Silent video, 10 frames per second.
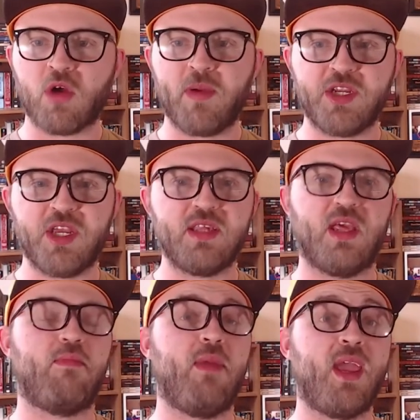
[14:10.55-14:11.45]
RPGs
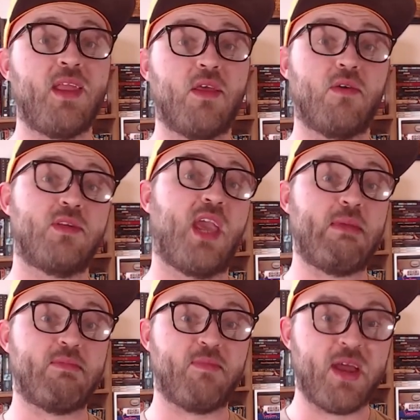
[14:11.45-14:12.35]
and making those
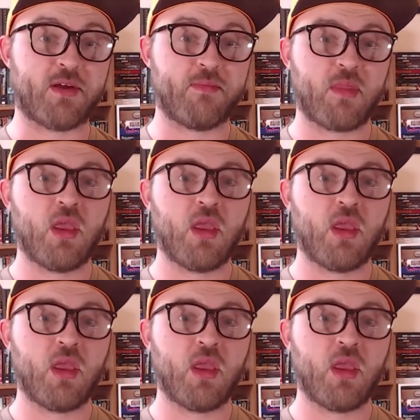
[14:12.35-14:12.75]
games better.